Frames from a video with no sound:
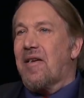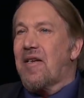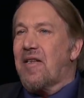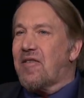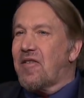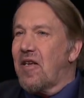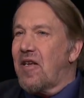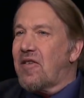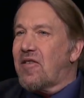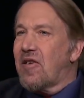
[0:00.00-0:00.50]

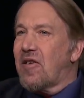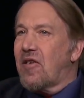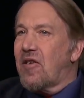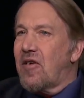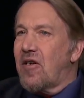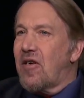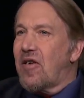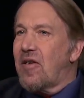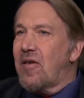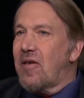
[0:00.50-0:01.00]
It's a
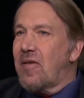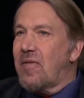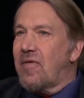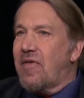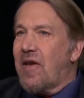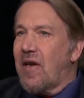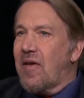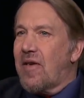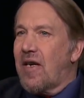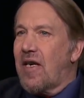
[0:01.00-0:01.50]
good
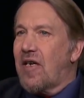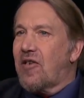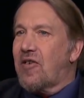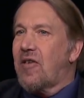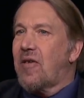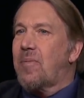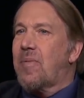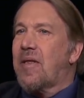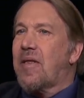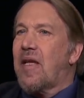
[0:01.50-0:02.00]

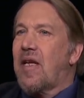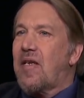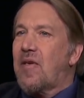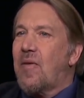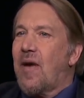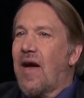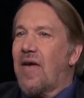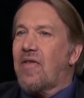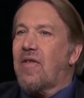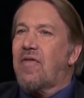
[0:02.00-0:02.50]
foundation, but then you
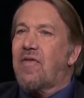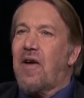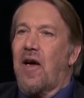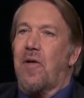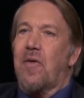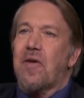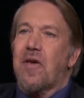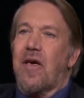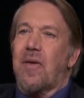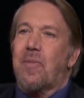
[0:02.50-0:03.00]
have to
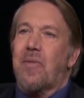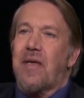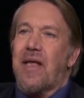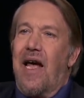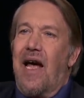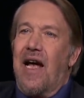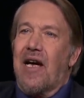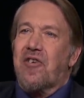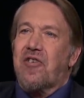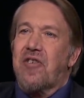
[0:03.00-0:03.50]
follow it up with
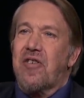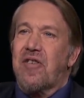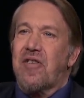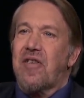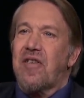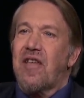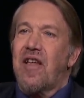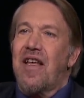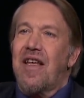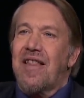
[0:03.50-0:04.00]
action
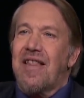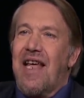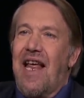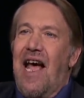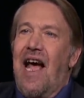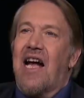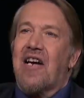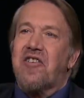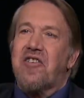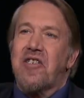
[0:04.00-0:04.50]
that
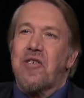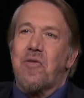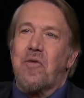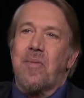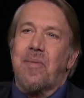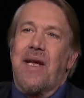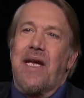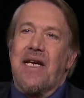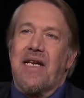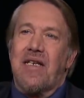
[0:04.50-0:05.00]
actually will
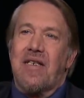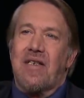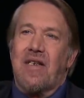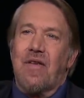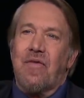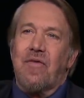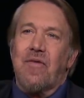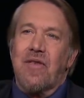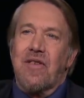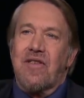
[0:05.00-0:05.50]
make
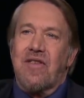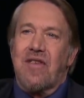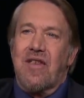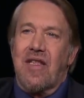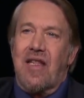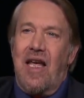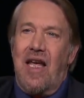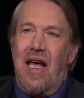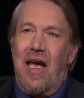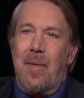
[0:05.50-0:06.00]
difference to
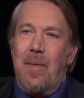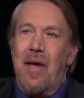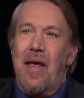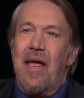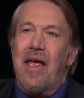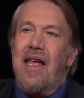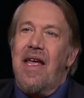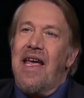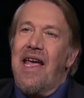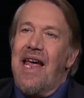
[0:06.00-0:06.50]
them.
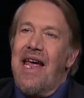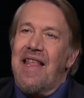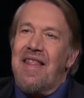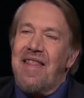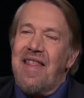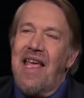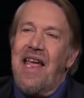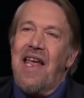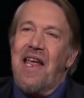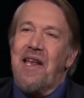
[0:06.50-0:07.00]

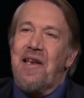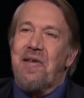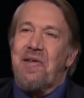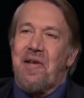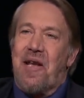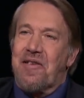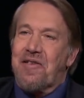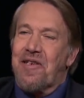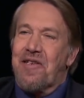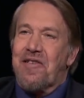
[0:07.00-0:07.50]
And then,
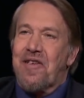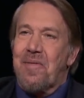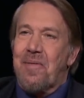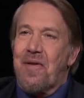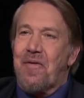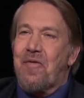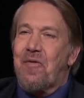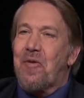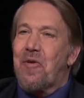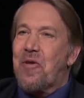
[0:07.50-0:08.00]
as I said
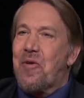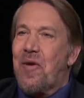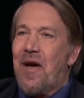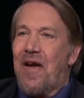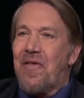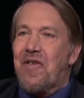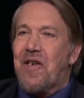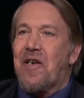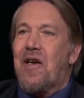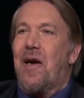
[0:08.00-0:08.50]
before, you
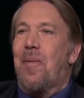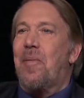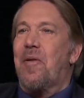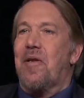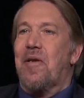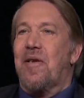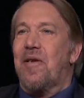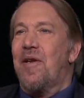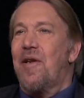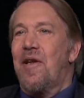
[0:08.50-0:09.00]
have to
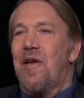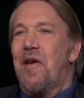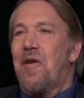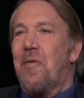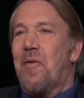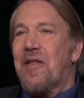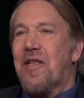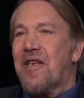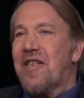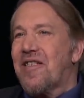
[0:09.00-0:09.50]
couple it
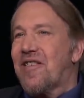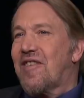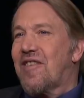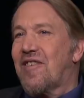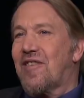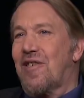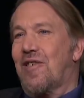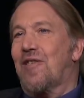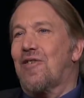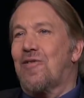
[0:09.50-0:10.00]
with
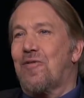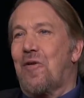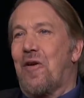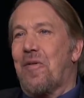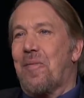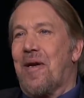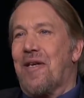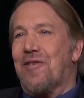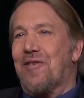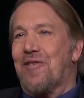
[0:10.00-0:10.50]
consistent and
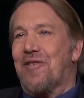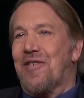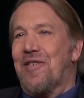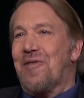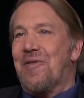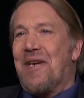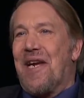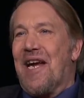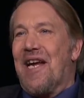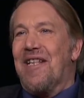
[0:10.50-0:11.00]
strong messaging.
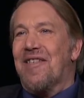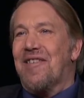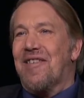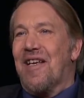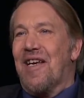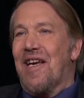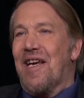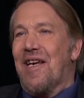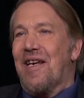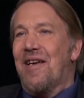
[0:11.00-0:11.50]
You can't
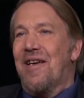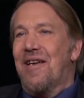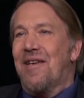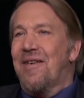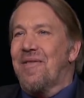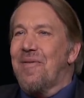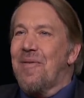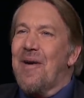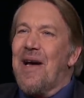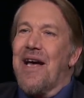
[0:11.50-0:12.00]
say,
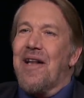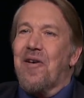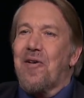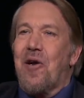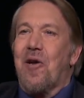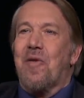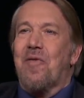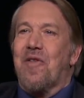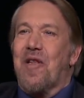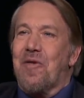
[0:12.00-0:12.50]
well, I don't
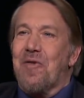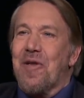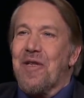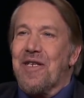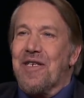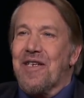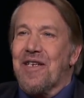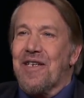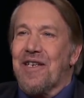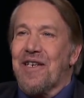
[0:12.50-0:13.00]
know if they
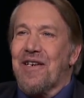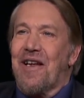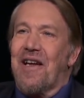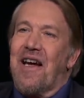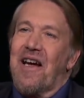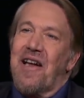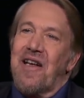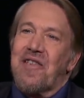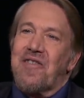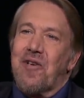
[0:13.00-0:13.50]
really did it.
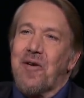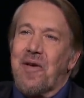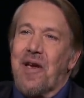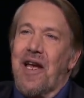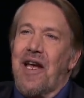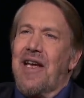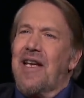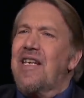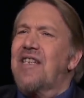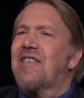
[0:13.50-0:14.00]
It's
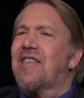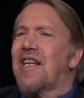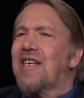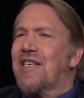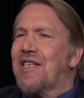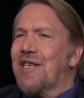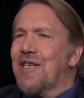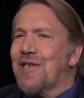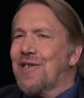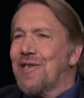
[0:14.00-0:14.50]
okay. He said
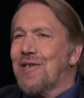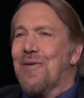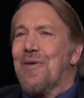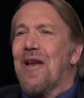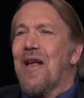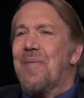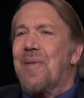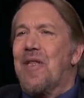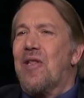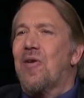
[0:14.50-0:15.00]
he didn't do
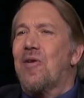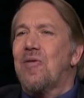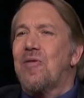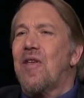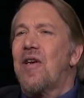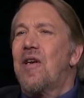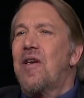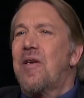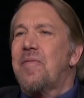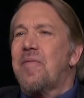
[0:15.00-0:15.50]
it. I mean, those
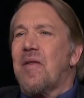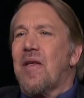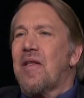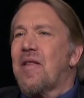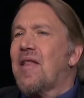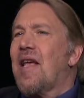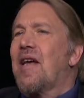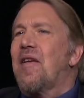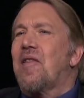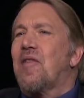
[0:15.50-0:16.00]

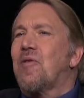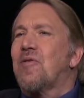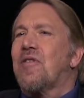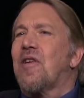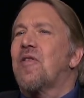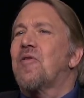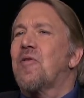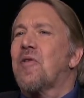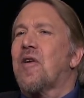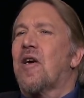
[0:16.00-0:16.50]

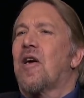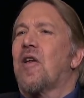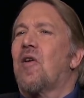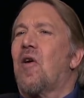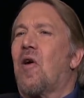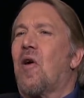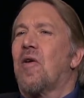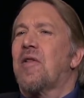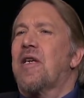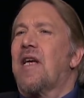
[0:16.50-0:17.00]
undercut
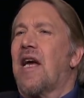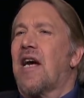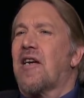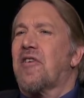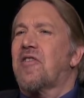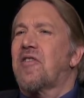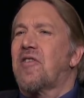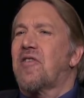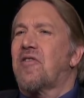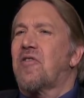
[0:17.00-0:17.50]
all the
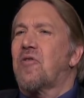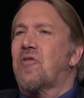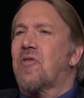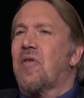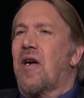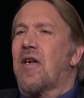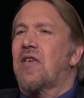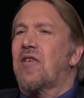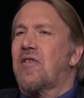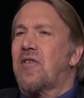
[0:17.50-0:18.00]
actions you're
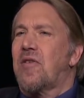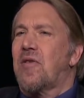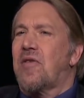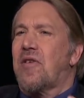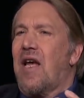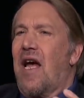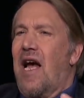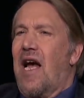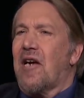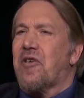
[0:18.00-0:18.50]
trying to do
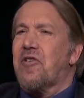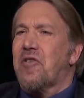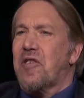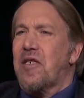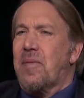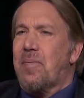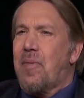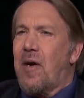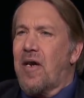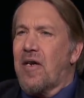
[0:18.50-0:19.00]
to
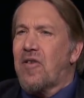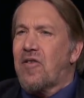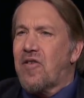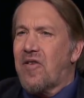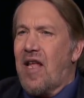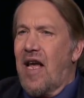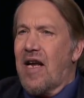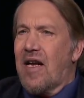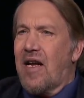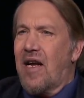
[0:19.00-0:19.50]
actually punish
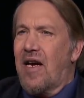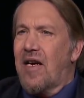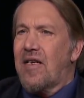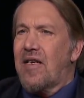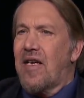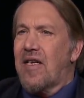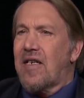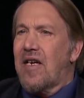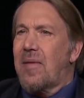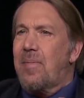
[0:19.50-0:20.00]
that
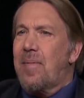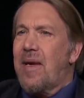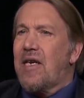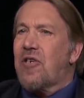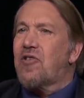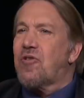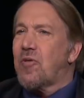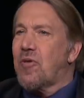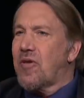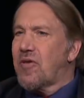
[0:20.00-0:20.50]
conduct and make
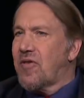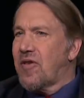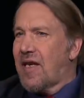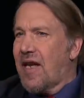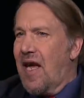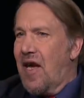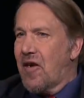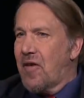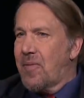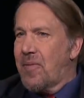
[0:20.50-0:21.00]
sure there's
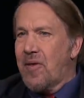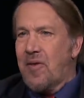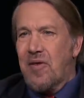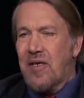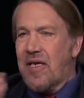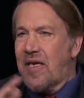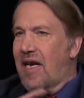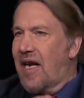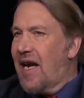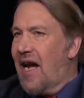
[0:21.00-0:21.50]

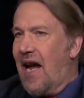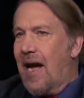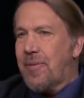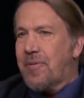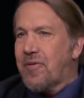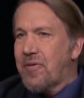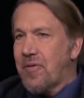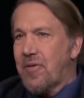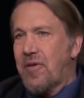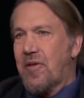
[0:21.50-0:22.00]
accountability. And I
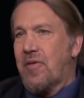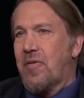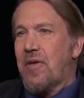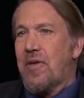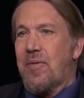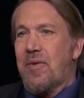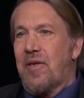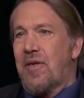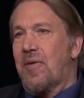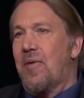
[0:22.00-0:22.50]
absolutely agree
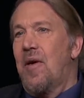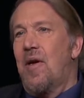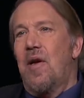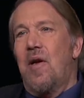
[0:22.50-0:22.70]
with you.